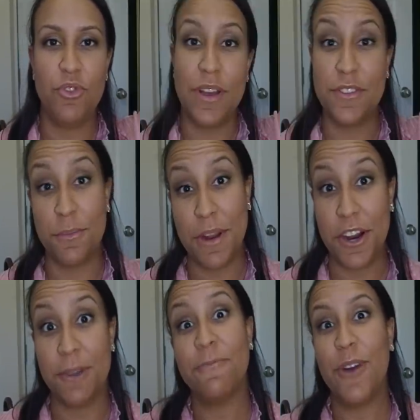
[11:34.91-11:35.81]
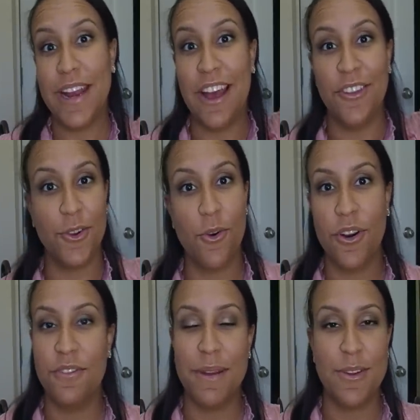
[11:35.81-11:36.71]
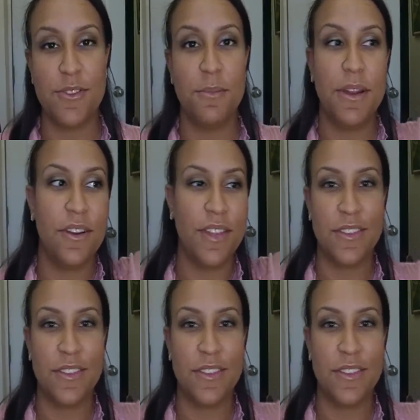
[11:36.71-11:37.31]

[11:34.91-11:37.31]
dresser mirror right now in the corner of my dresser mirror.